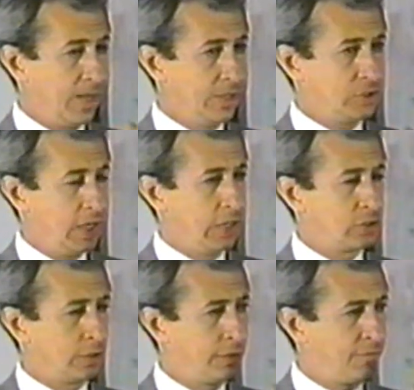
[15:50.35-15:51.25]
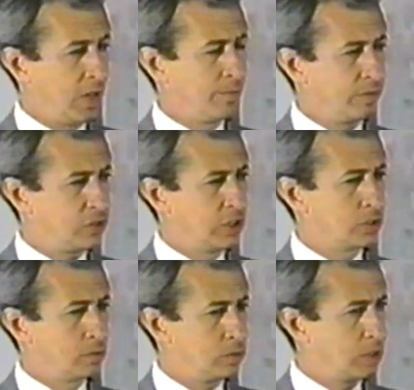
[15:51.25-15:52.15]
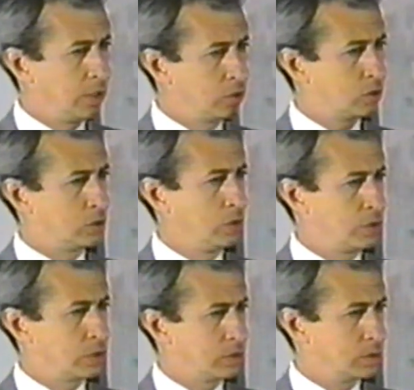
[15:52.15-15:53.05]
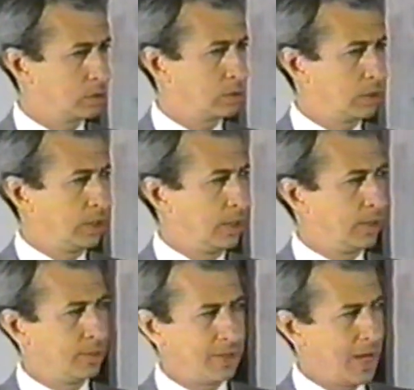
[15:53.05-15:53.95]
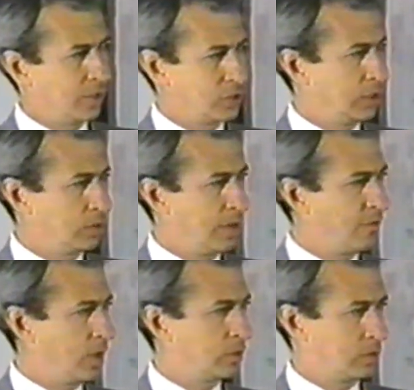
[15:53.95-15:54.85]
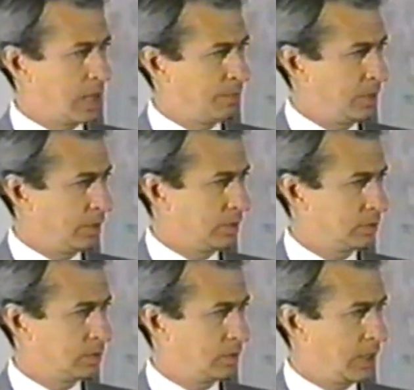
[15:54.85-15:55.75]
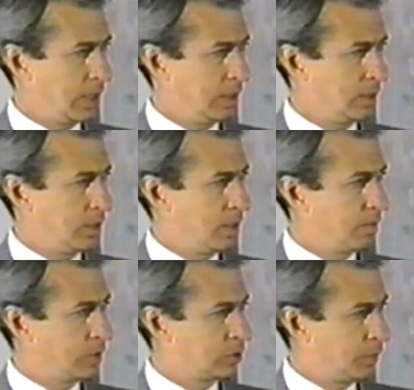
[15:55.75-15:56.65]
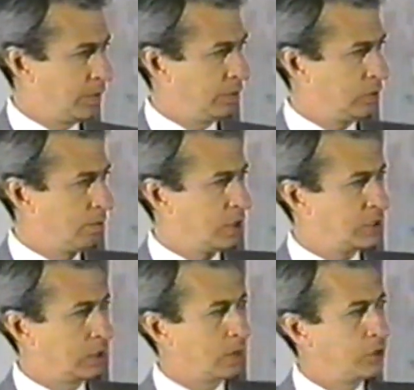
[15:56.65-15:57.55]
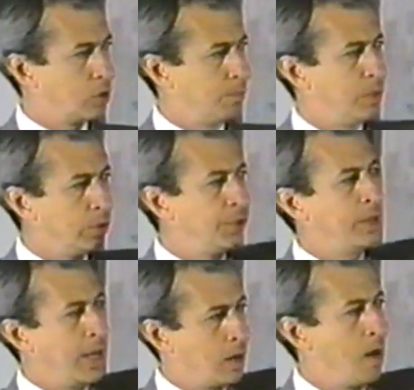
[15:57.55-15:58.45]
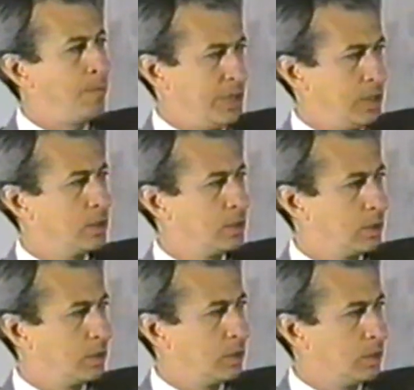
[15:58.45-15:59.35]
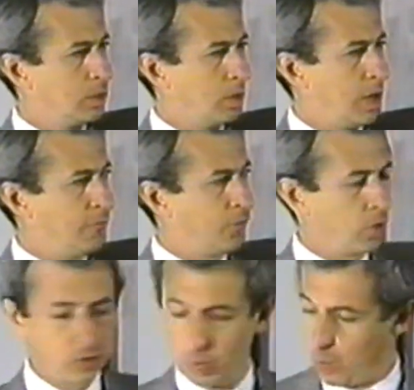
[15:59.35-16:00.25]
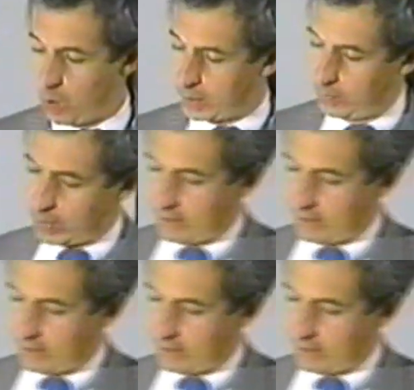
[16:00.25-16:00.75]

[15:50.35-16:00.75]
And it's the age of the development of systems and institutions. Alexander never entered that period, okay? But it's the period you must enter as you're building a company, all right? First, we're